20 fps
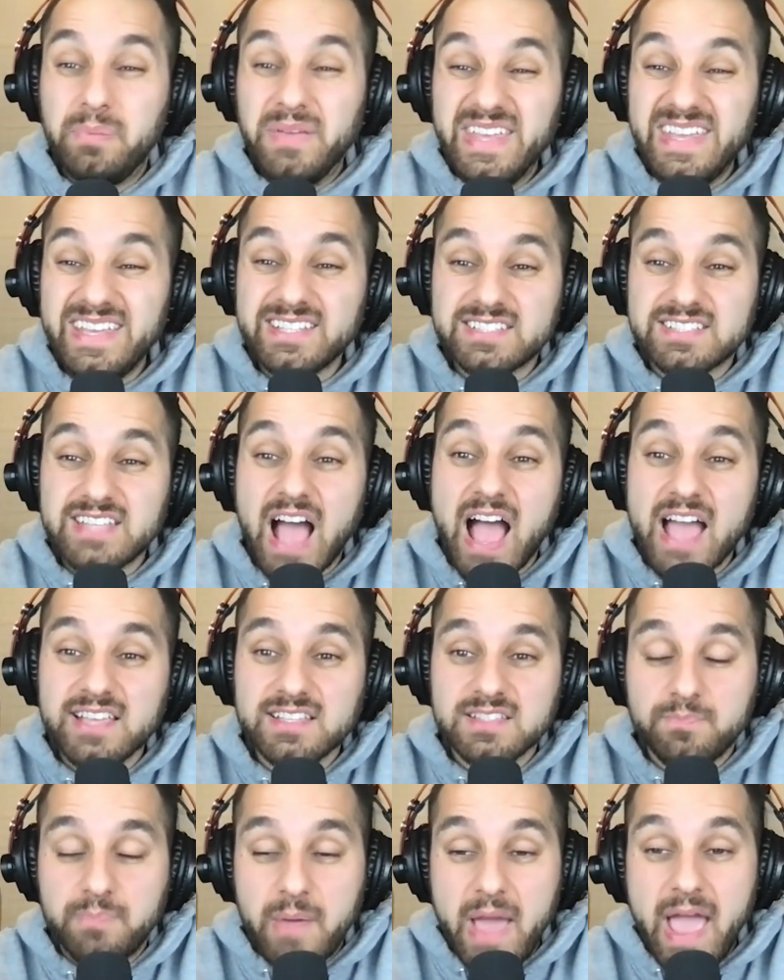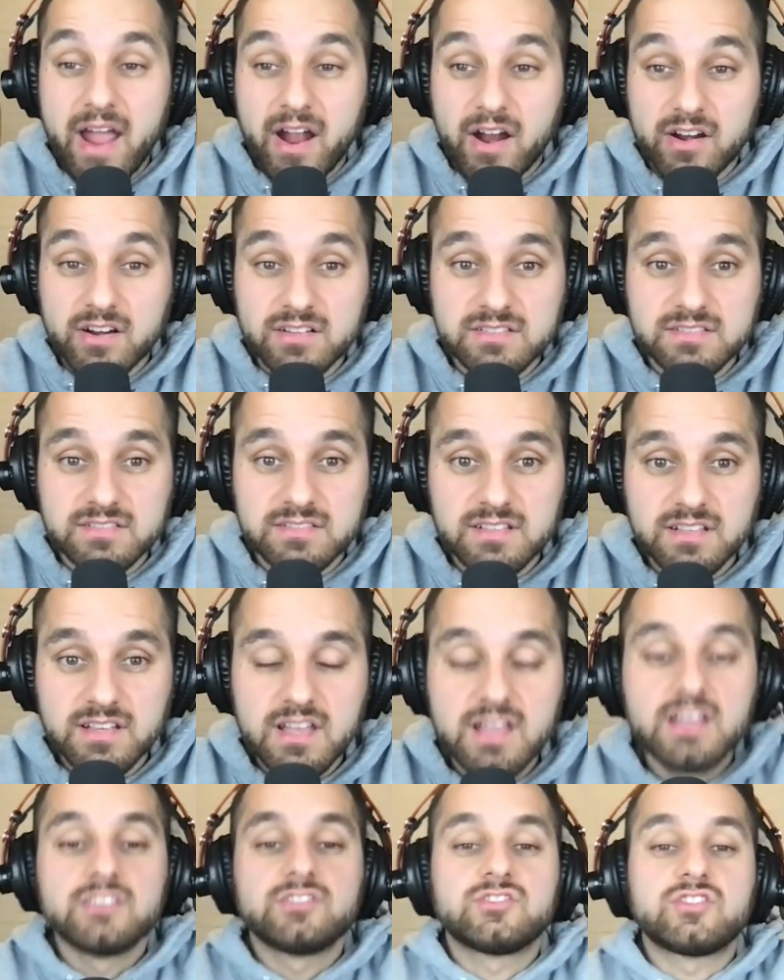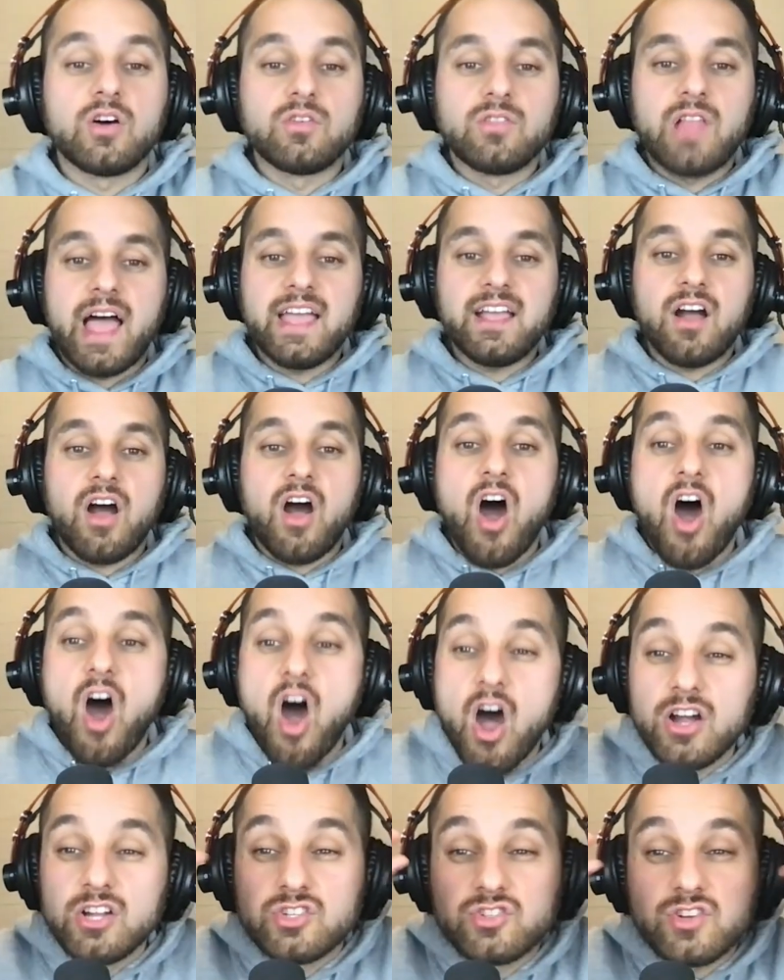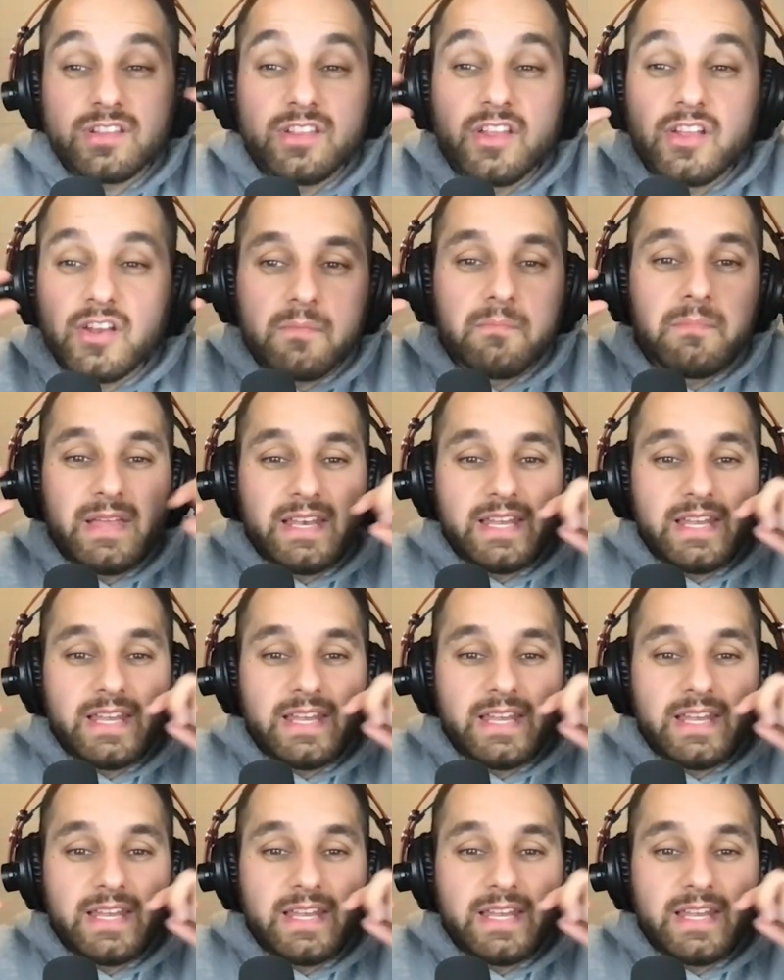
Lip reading: bee-sized bears. So like 100 little